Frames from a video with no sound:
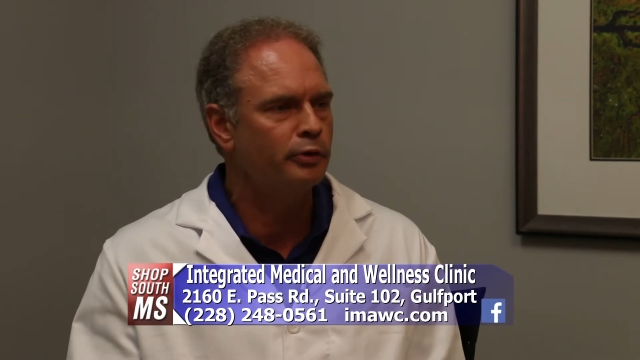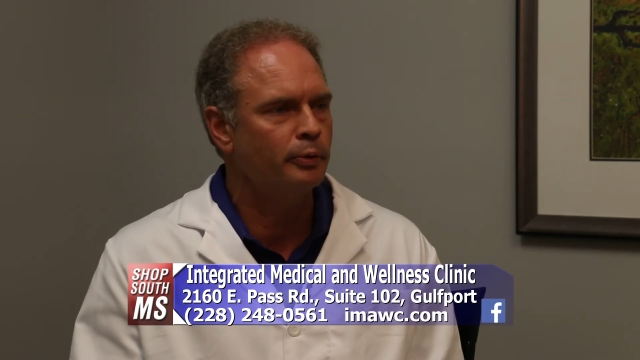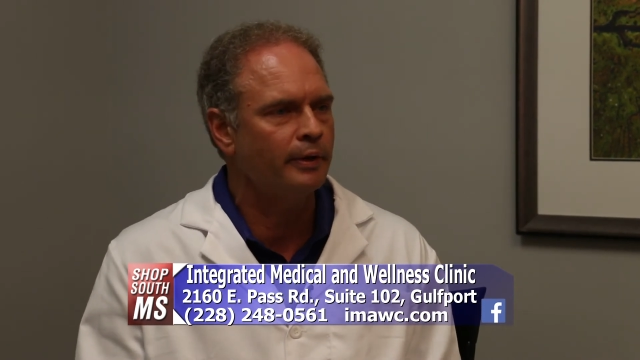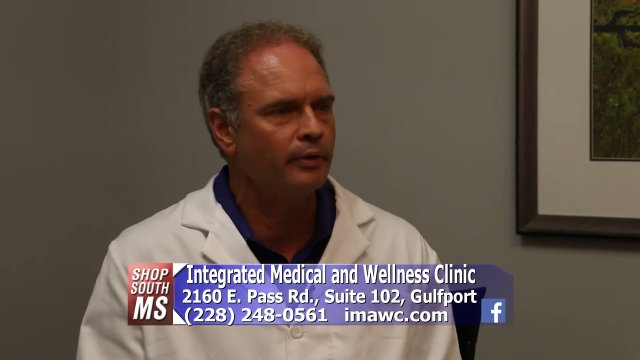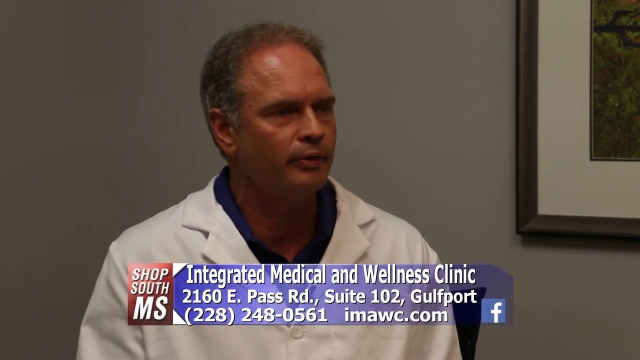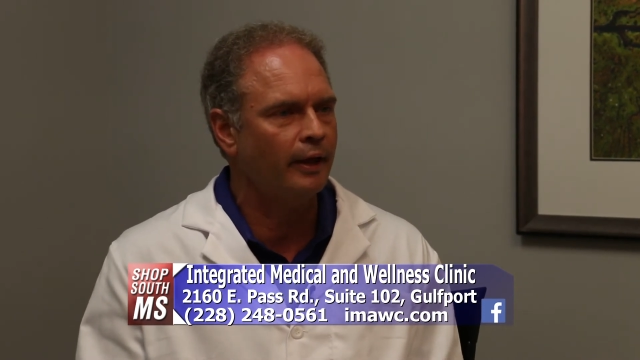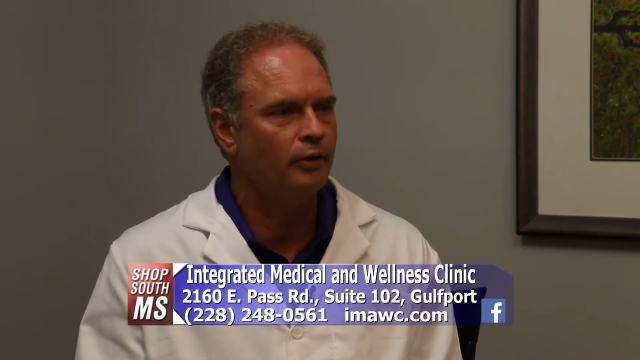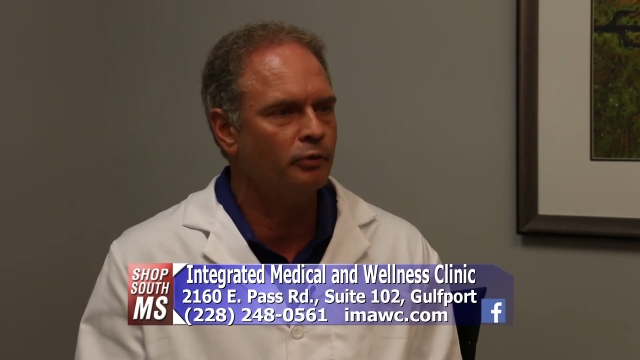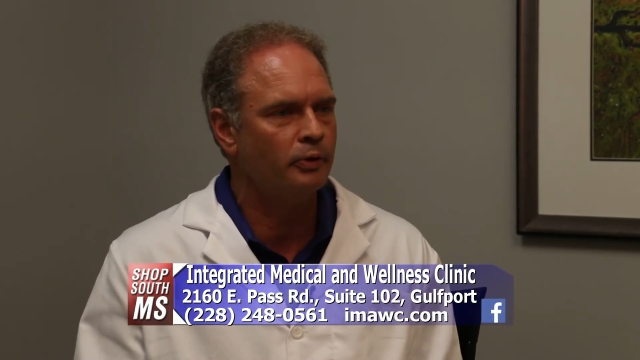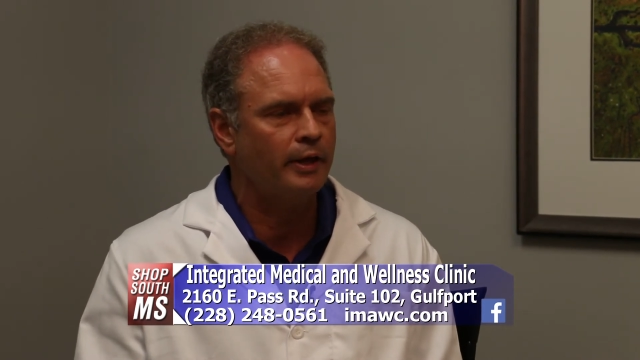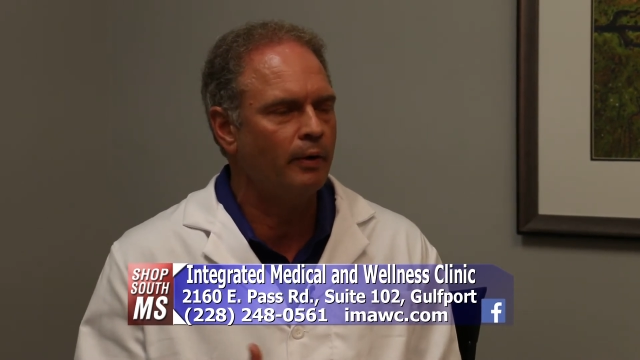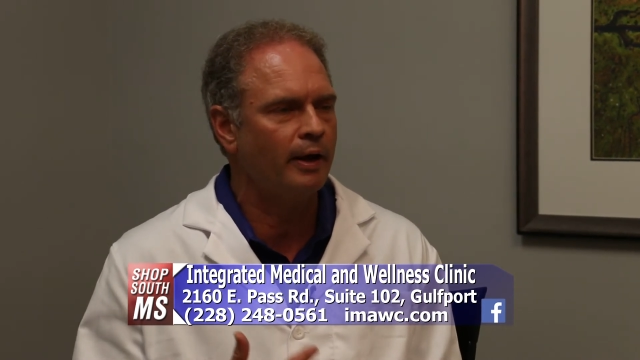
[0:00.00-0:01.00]
doing things
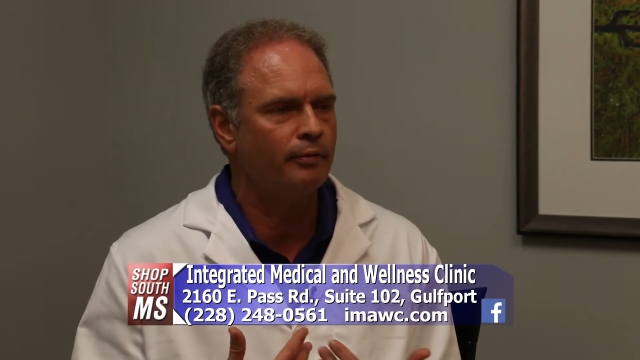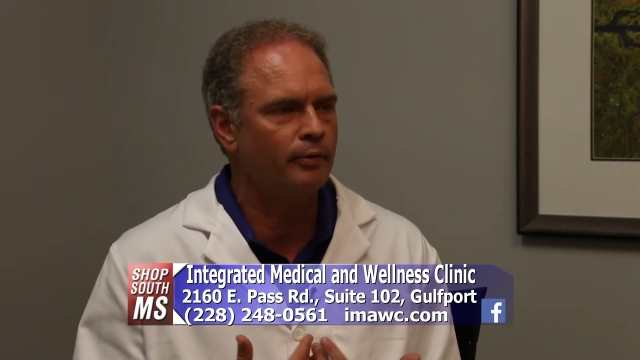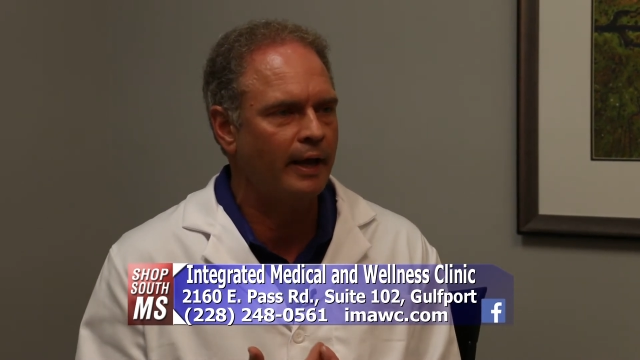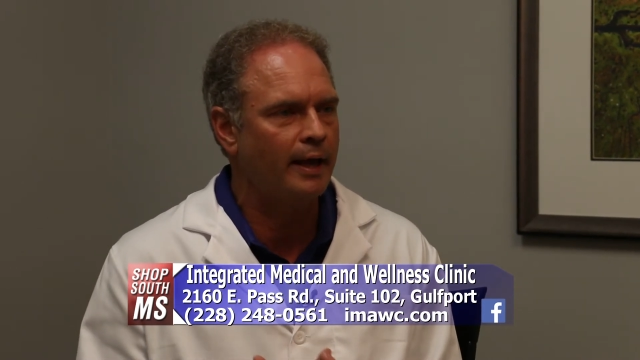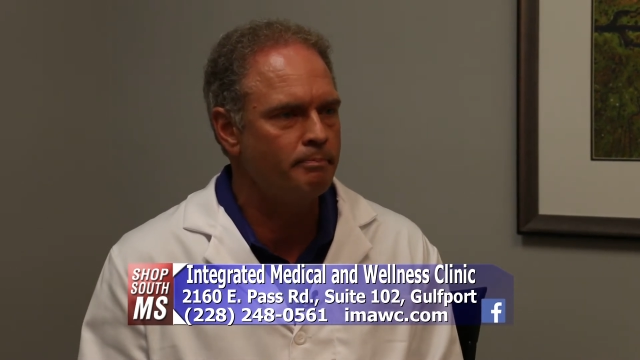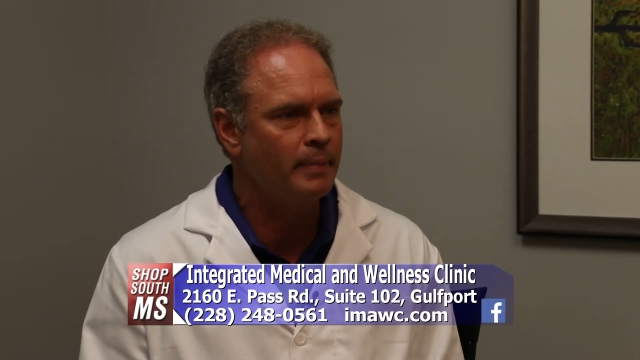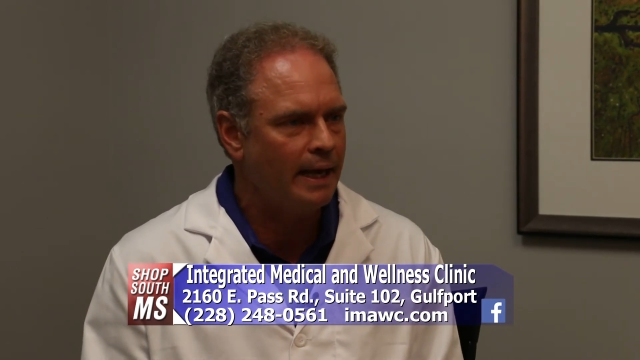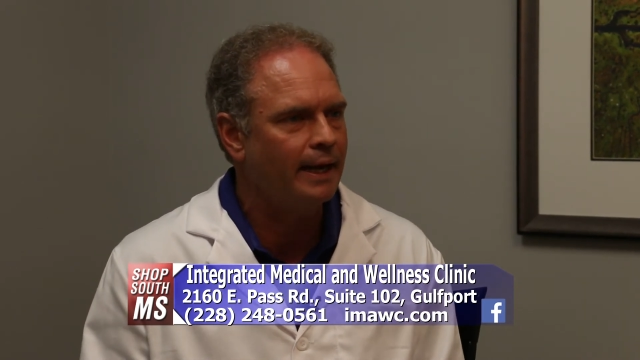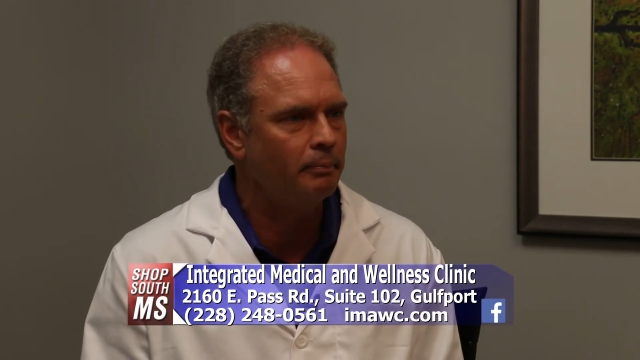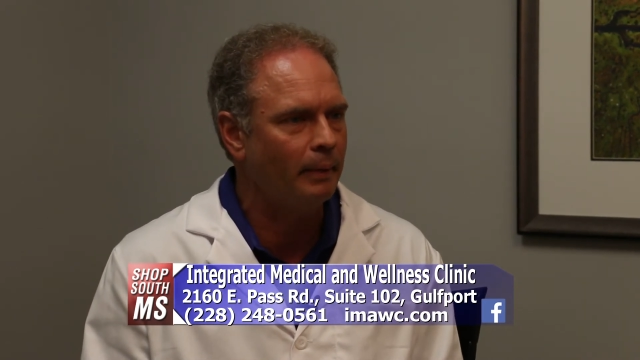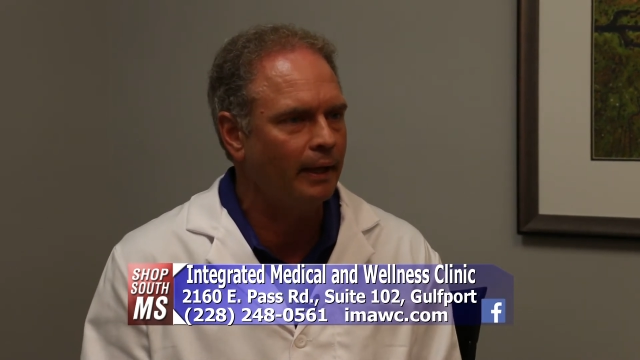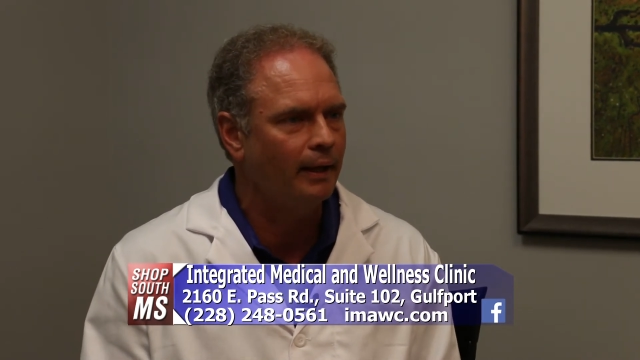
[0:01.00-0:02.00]
without ever
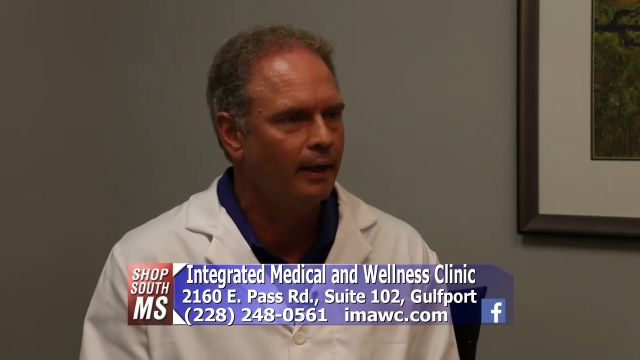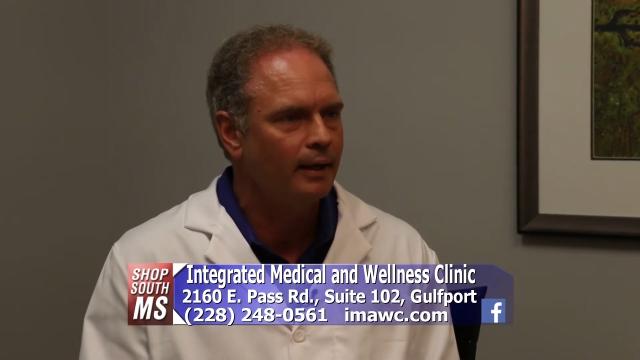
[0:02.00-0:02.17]
meeting me.